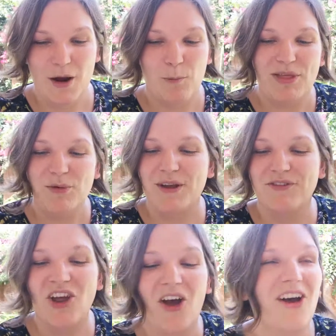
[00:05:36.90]
Whether
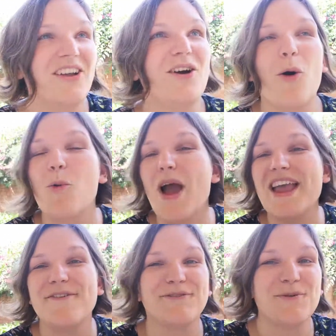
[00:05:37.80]
we've turned
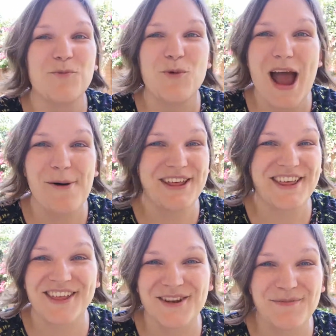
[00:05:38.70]
away from where we
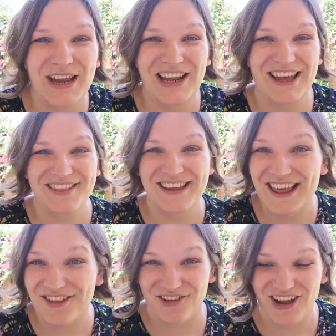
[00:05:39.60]
should be, like the
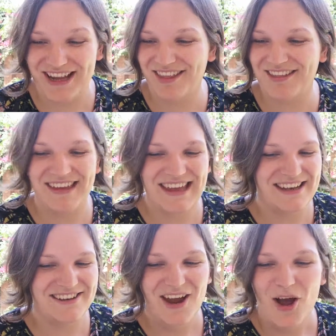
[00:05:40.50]
Israelites
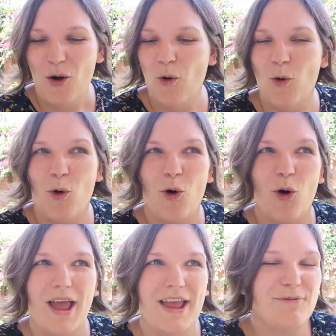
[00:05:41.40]
did,
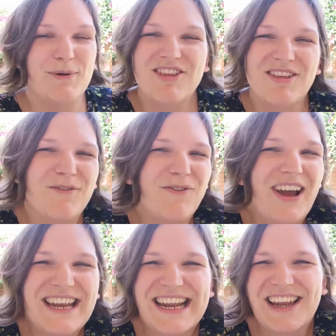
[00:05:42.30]
or if we're just
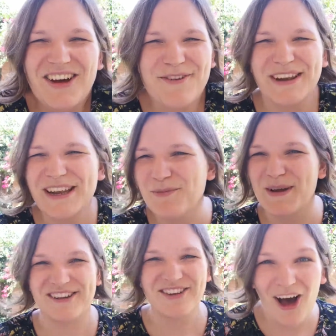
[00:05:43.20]
finding life a little
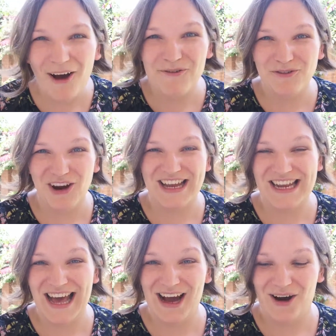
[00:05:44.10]
bit tough
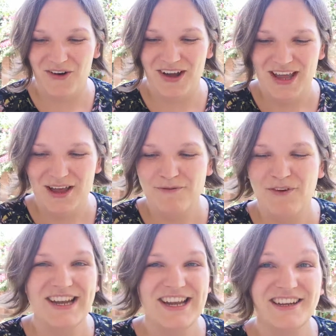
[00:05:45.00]
right now,
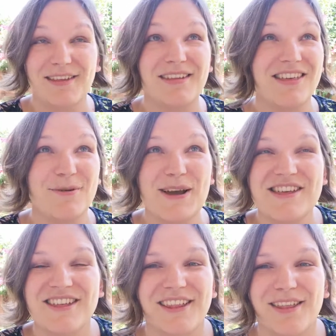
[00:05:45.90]
finding the
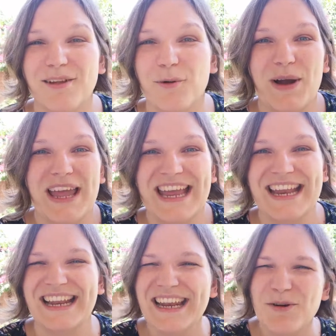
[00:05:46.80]
situations that we're
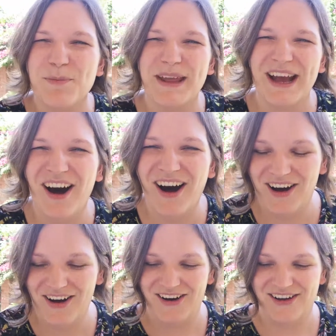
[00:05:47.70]
in a little bit
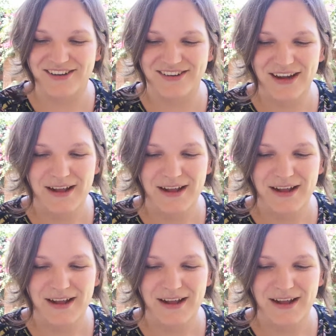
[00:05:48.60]
hard,